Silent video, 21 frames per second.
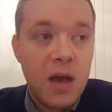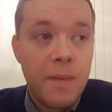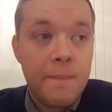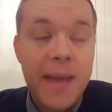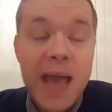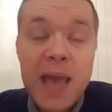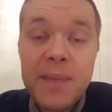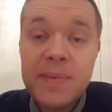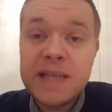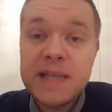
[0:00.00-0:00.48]

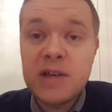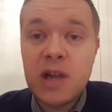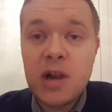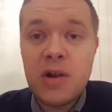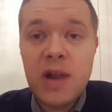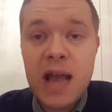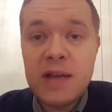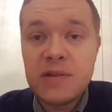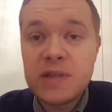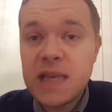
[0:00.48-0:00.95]
maybe he's going to
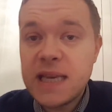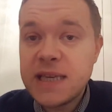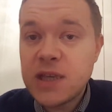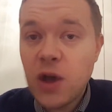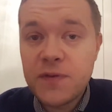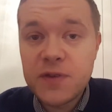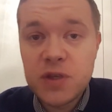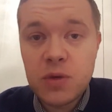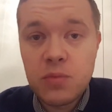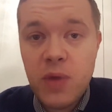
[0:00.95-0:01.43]
announce that he's
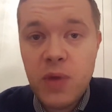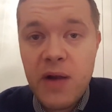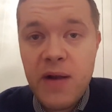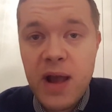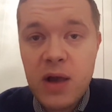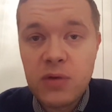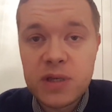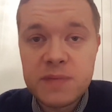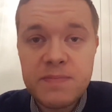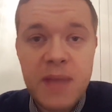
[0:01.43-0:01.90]
off somewhere
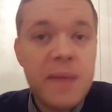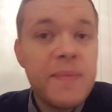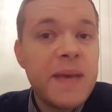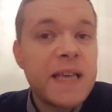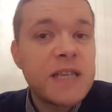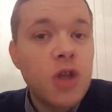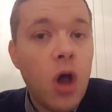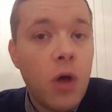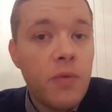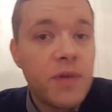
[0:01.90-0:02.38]
else.
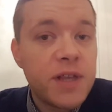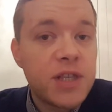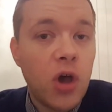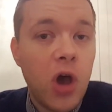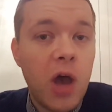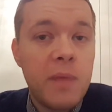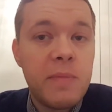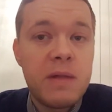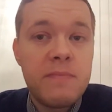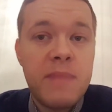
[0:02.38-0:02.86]
Maybe it's not
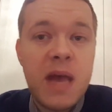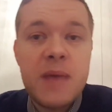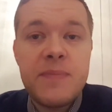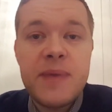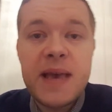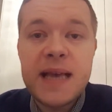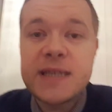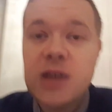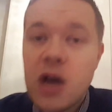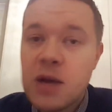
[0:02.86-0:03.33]
retirement.
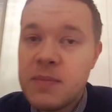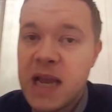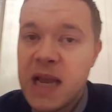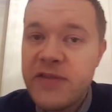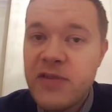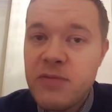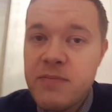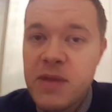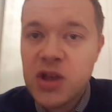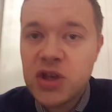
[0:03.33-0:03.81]
Maybe it's, I'm
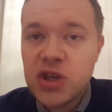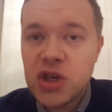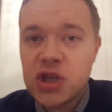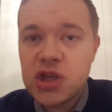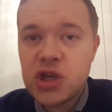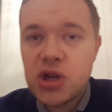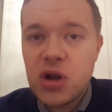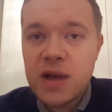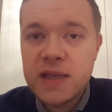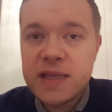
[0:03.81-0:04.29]
leaving
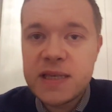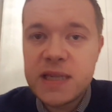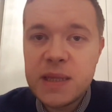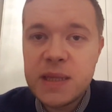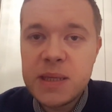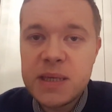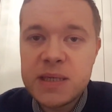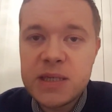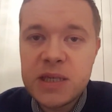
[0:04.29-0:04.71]
Manchester United in the